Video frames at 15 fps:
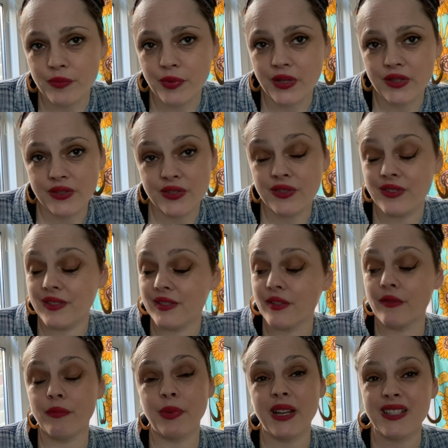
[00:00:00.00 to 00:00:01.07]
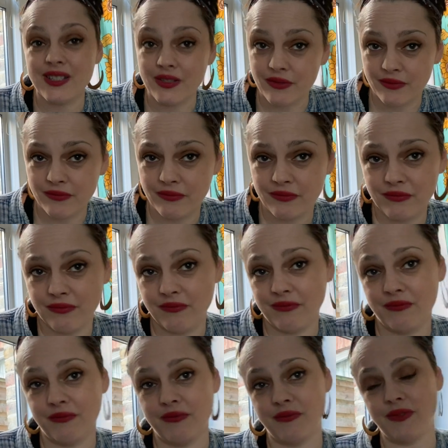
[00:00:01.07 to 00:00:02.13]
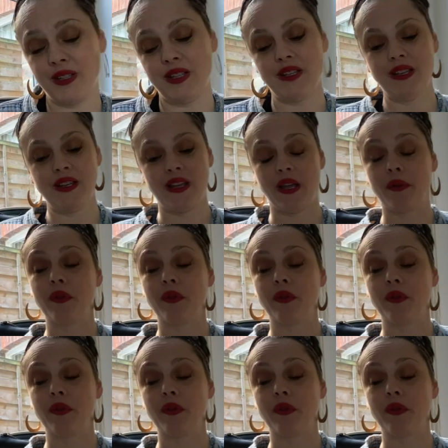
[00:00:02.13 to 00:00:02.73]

because you deserve better. I'm